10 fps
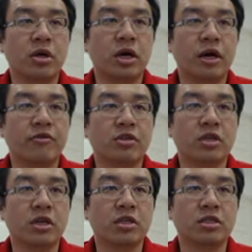f
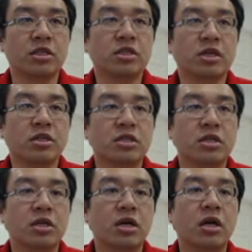takes g6,
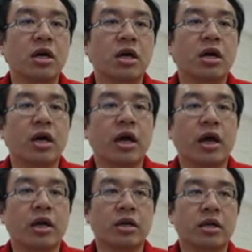
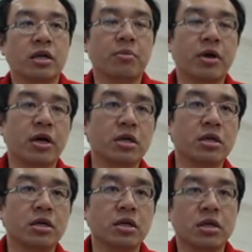and the black
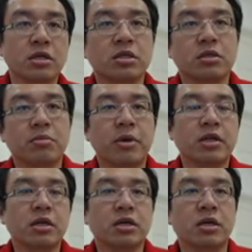is
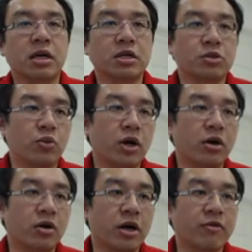better as
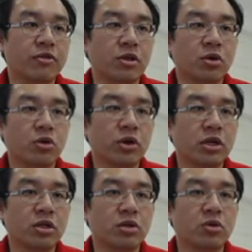well. After
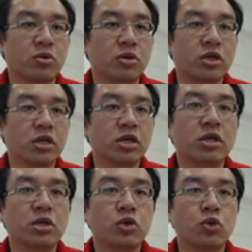queen to
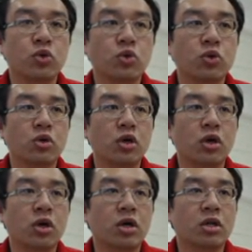e2,
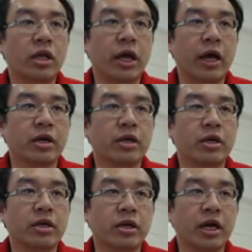then
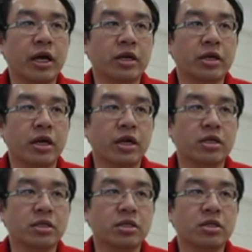the knight can
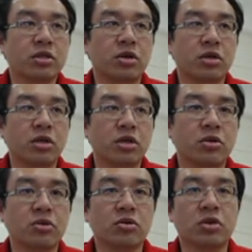just continue
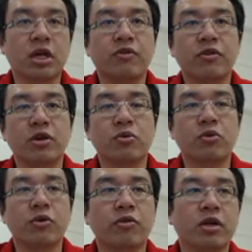to develop
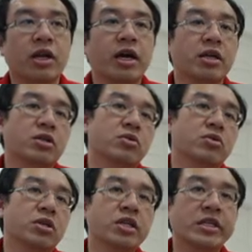with the knight to
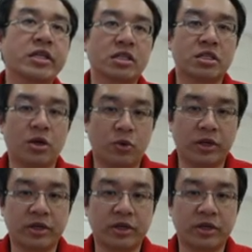d7.